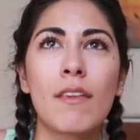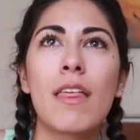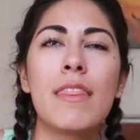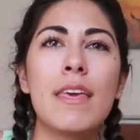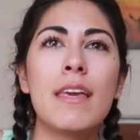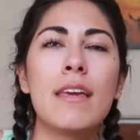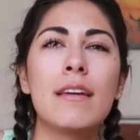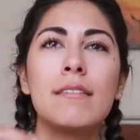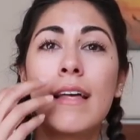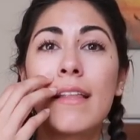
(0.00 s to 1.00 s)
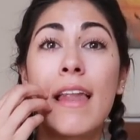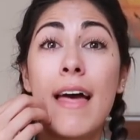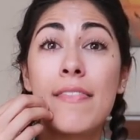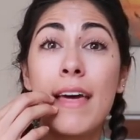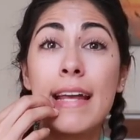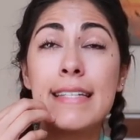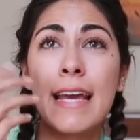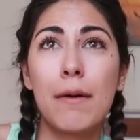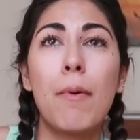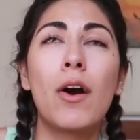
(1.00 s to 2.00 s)
the that, that that I
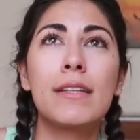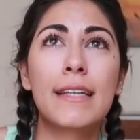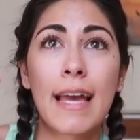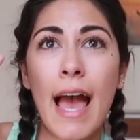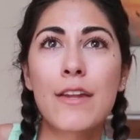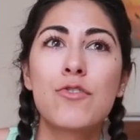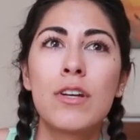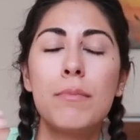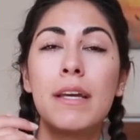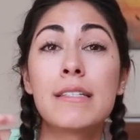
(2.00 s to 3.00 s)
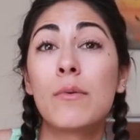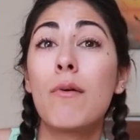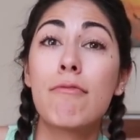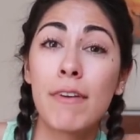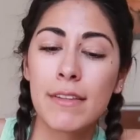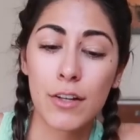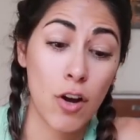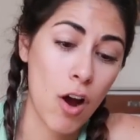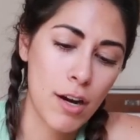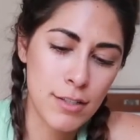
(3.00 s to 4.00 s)
take apart the cat tree because it won't fit in the
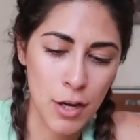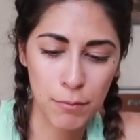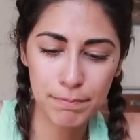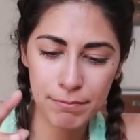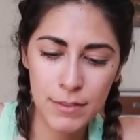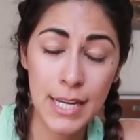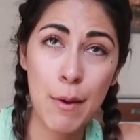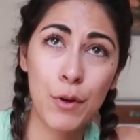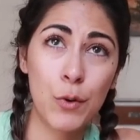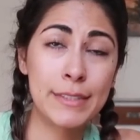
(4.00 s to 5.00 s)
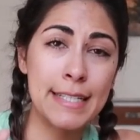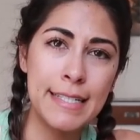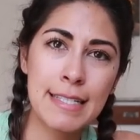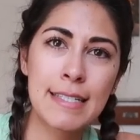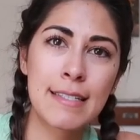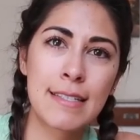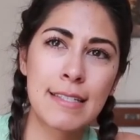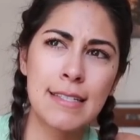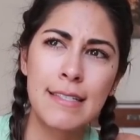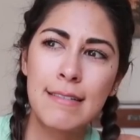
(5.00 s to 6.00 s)
car. So today we're going to dis
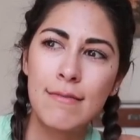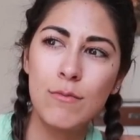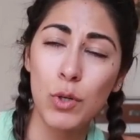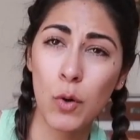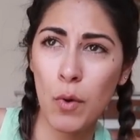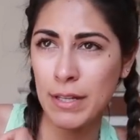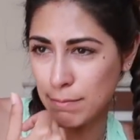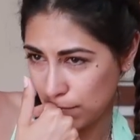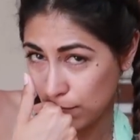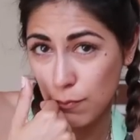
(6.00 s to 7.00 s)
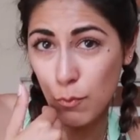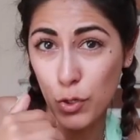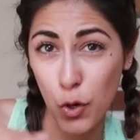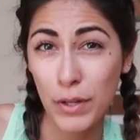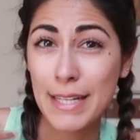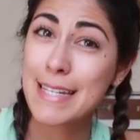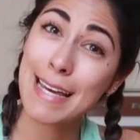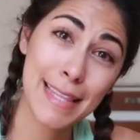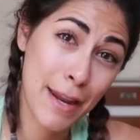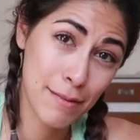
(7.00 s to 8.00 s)
we're going we're going to
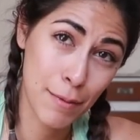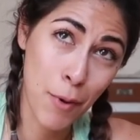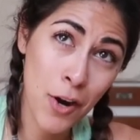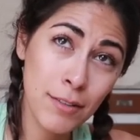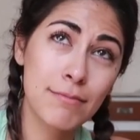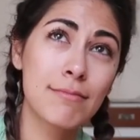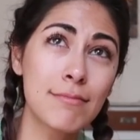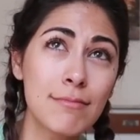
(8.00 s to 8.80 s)
take that apart.